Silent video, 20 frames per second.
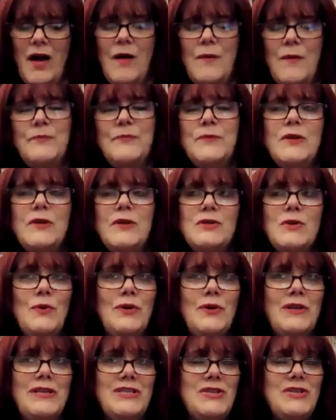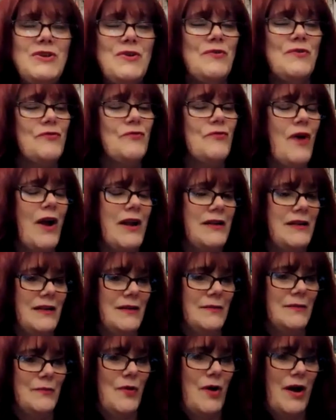Um, so what is your
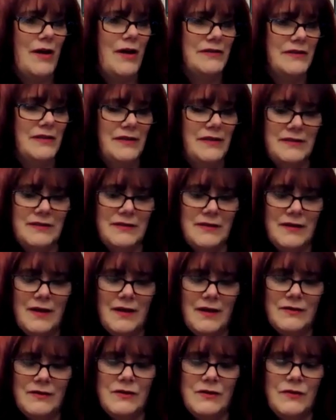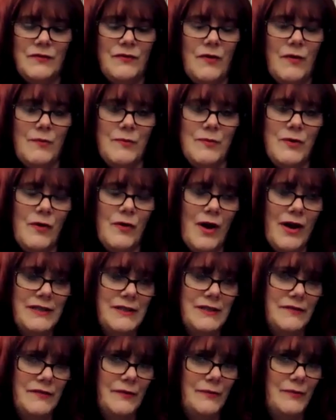writing process? So from
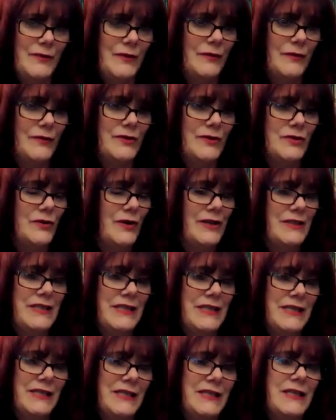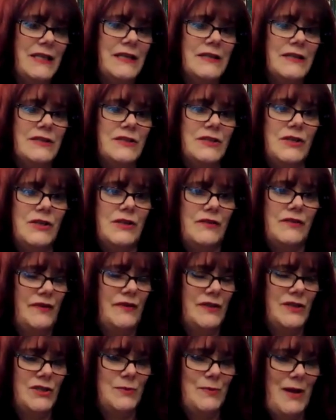the original idea to the
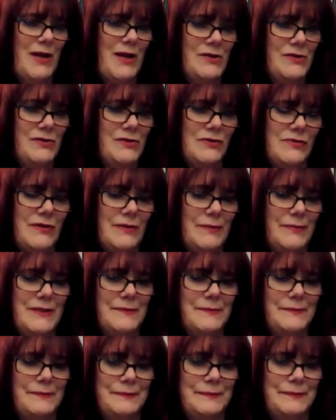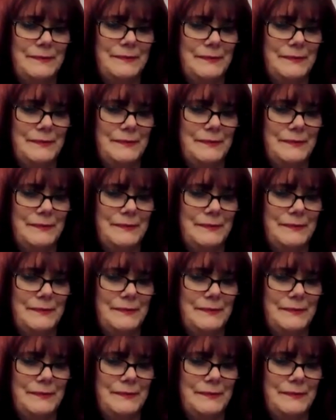finished manuscript.